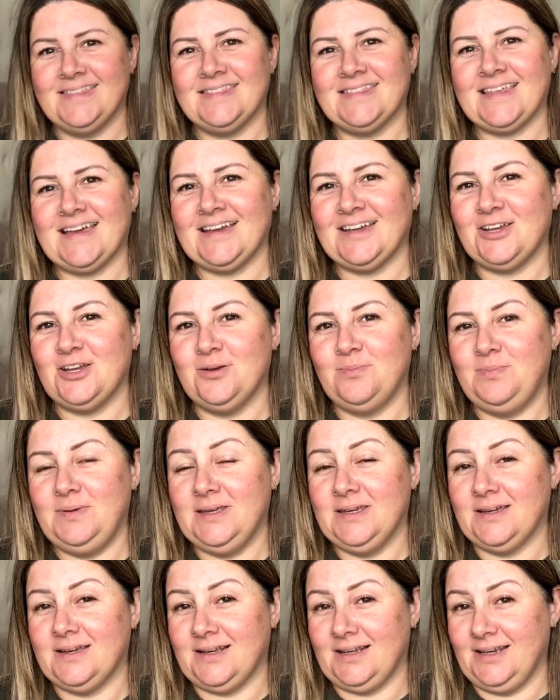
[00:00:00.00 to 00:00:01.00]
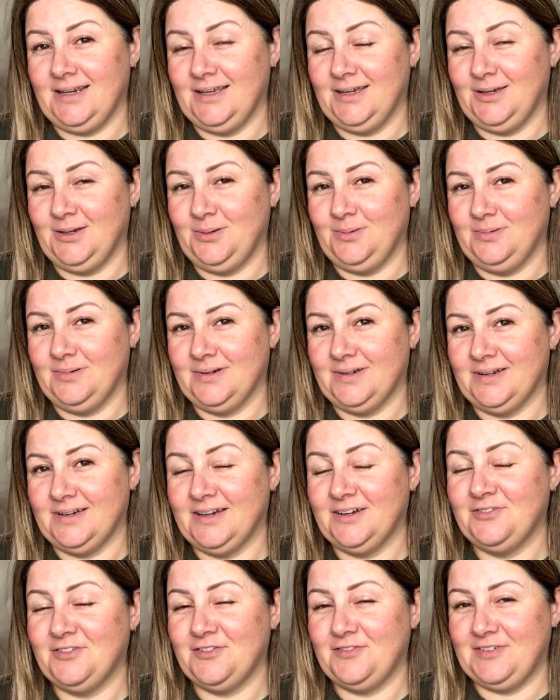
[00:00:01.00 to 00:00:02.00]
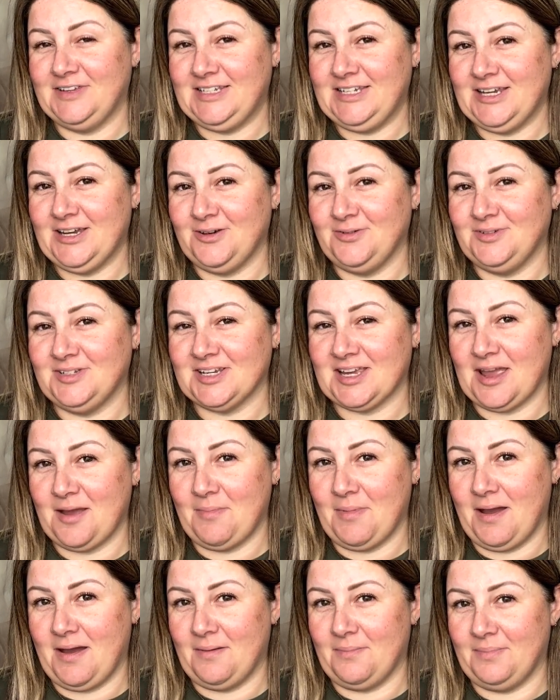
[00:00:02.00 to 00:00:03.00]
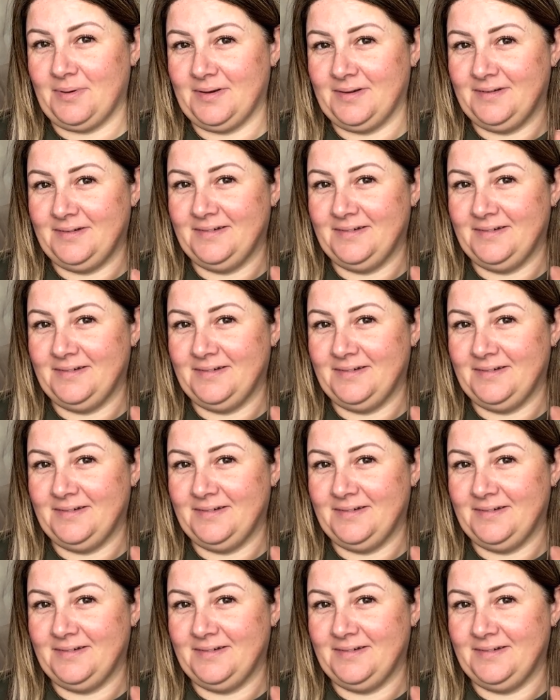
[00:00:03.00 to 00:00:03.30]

that could be a clue of a video to come up.